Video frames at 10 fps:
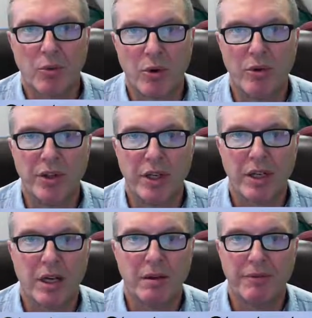more than
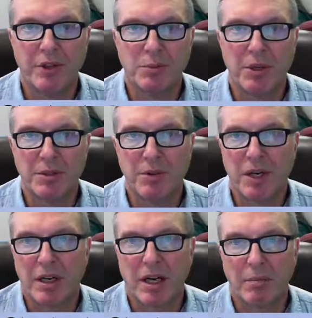an unfinished basement
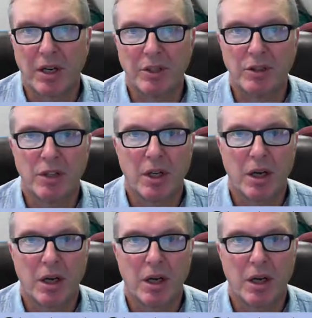and how much,